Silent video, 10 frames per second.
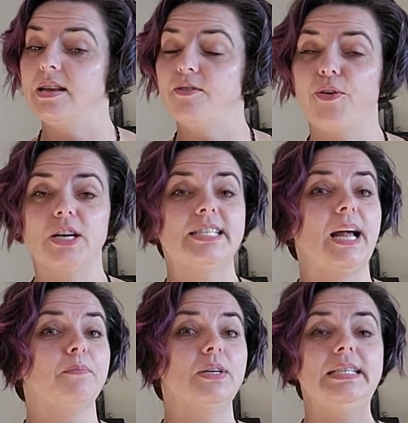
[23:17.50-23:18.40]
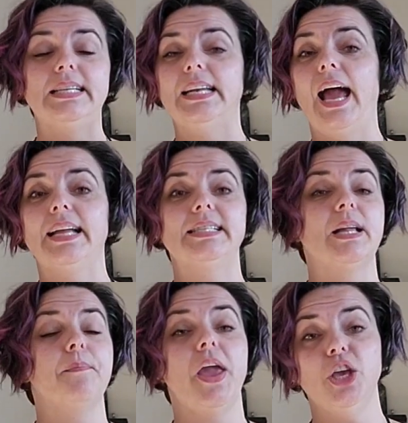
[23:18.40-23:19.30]
for some reason, had
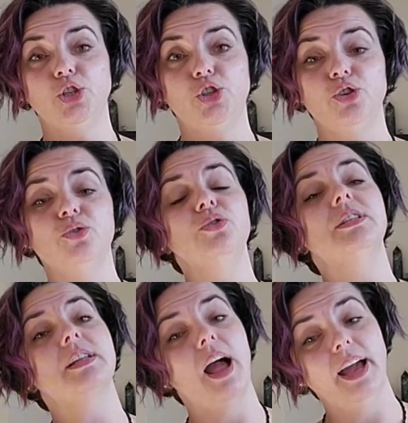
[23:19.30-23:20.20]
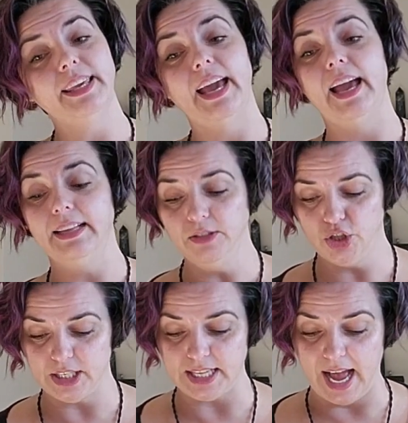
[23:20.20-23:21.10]
some issues, again,
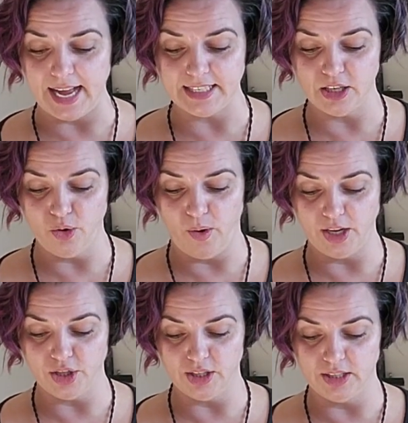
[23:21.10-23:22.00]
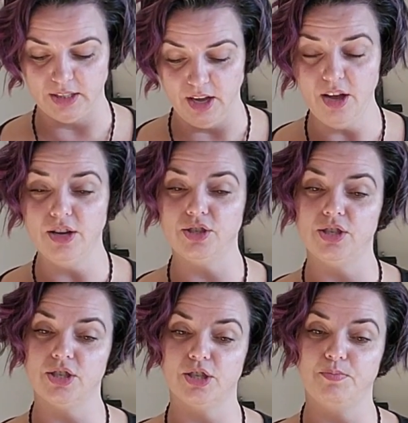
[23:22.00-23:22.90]
just ask the question, oh, she
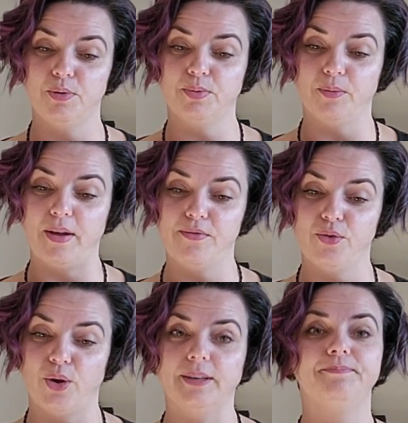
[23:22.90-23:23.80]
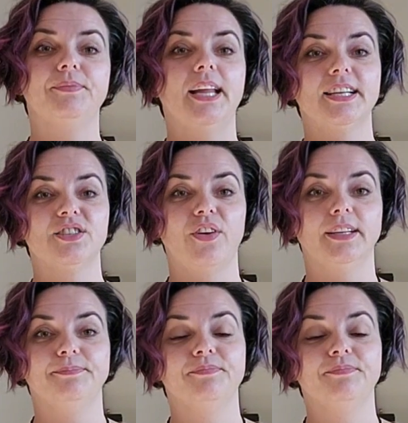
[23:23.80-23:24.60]
just pooped on my floor. That's fine.